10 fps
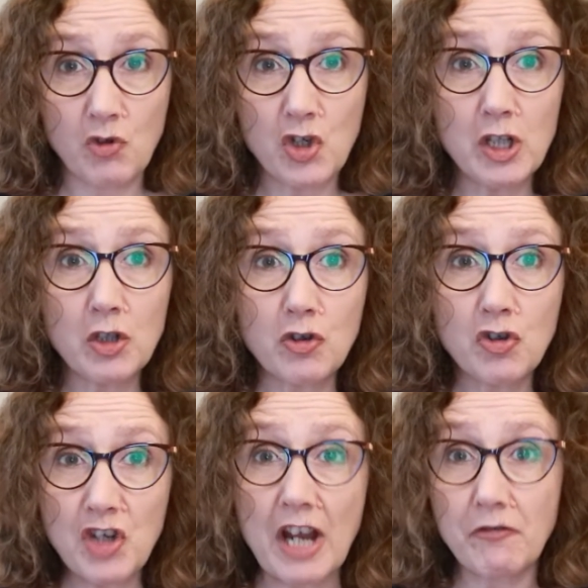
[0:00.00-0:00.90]

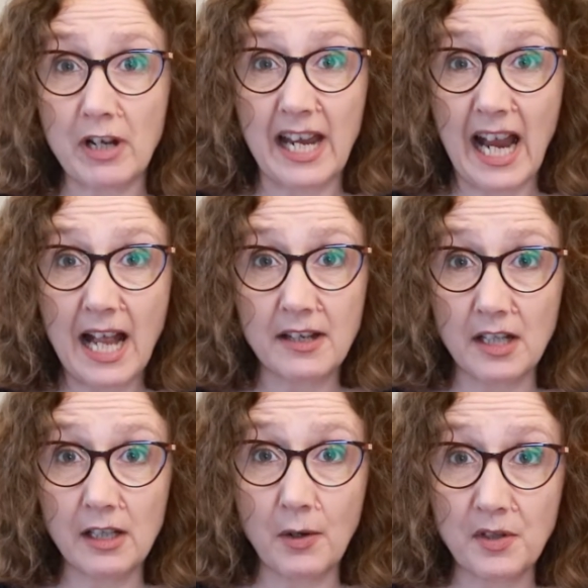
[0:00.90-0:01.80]
children generally had
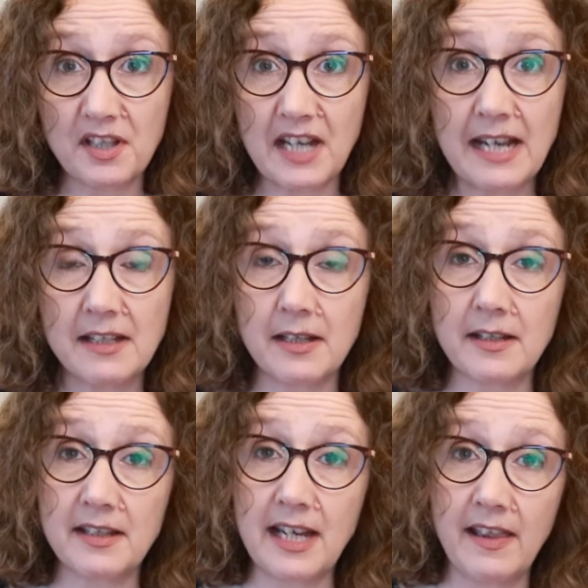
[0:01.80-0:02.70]
a low
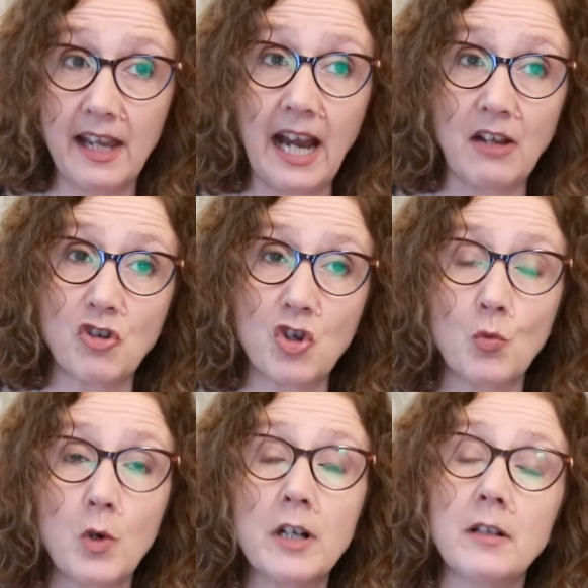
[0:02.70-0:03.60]
status in the ancient
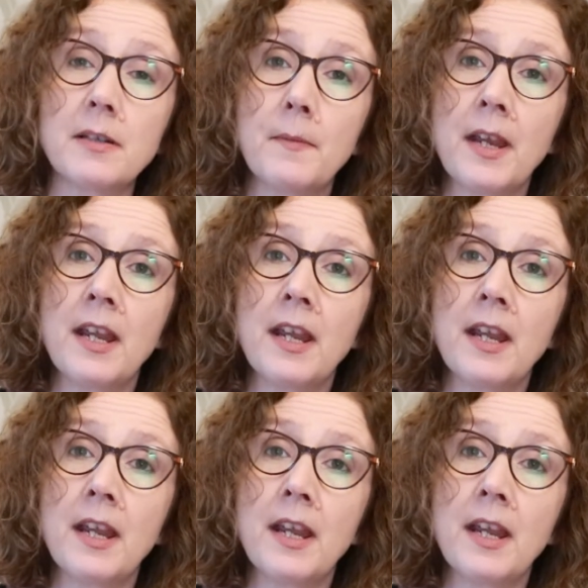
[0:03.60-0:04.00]
world.